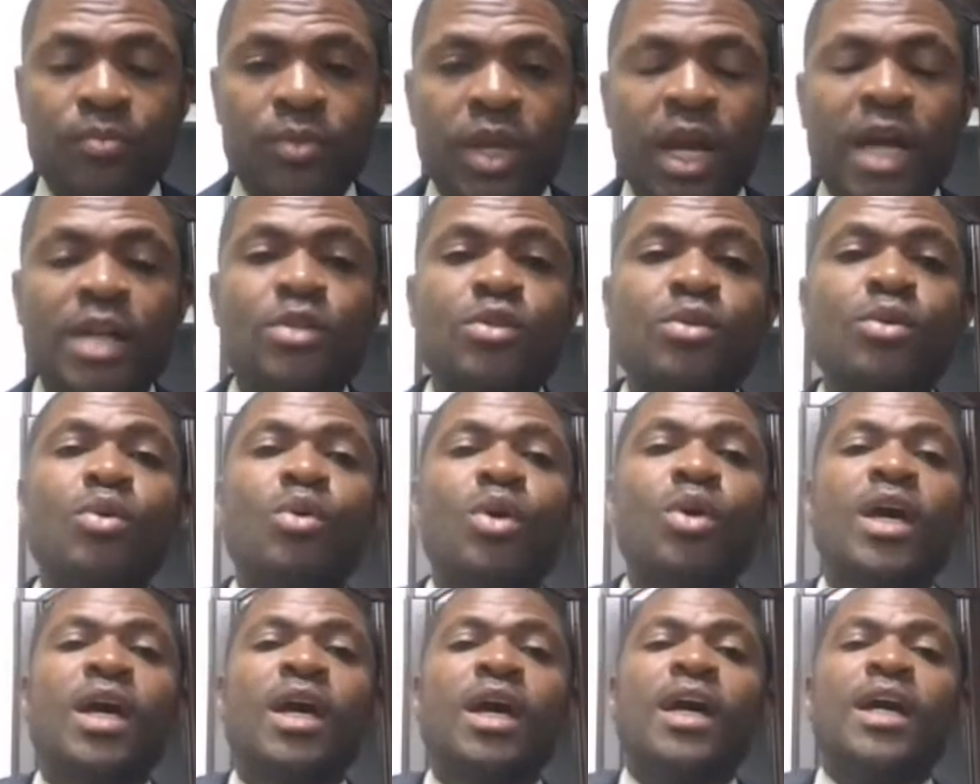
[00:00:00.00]
And so
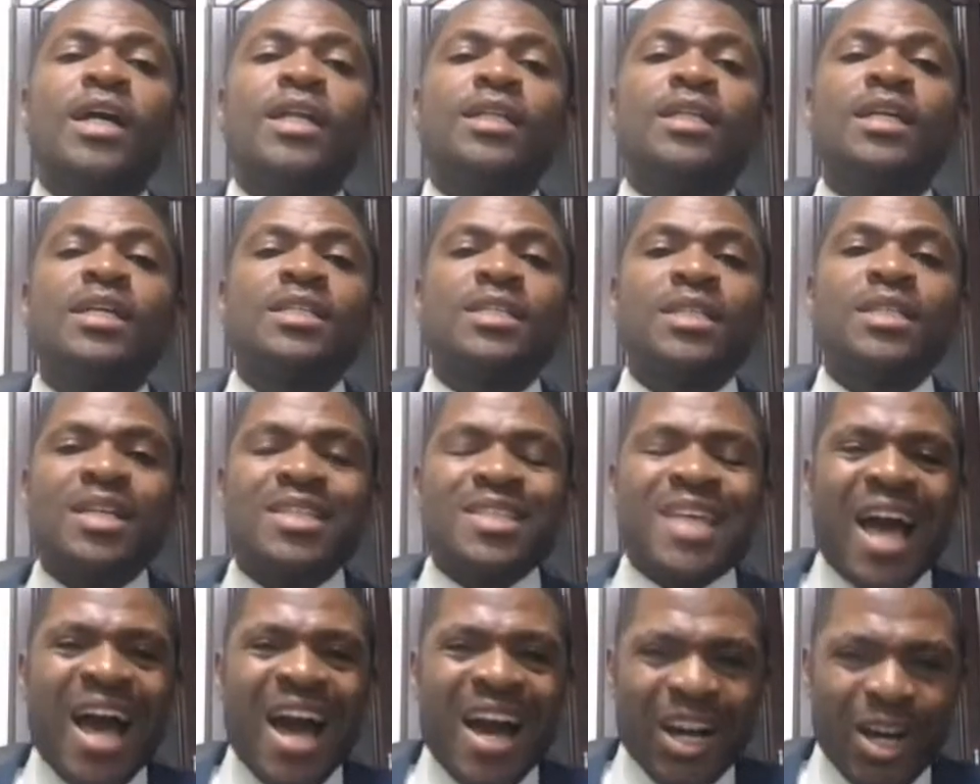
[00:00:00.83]
these things
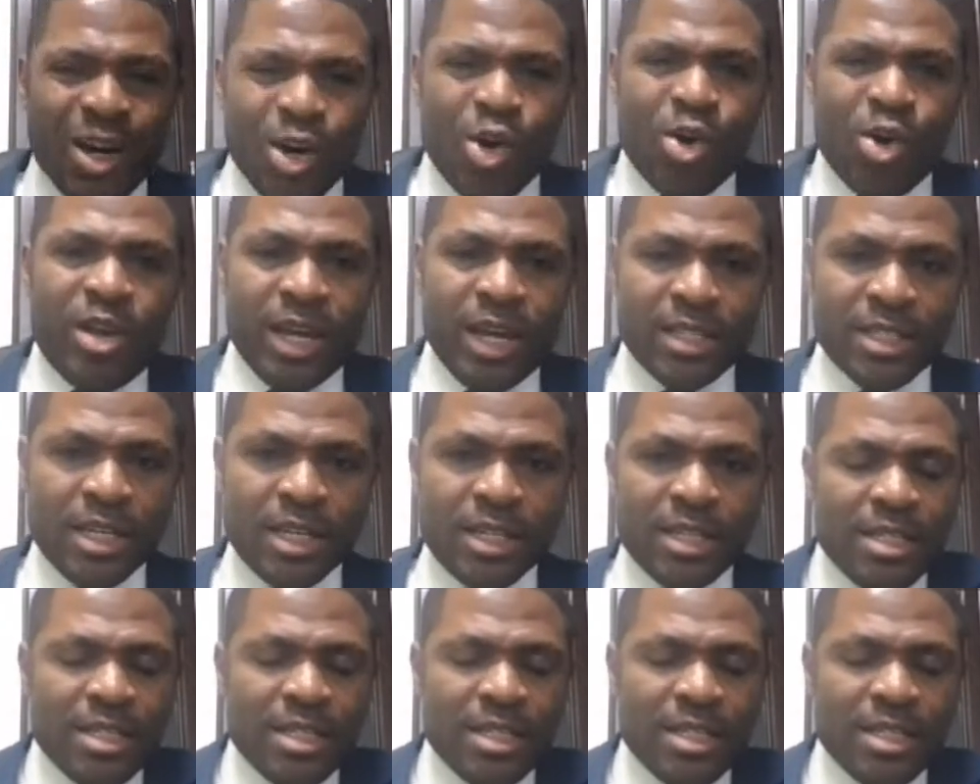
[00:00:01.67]
are connected. The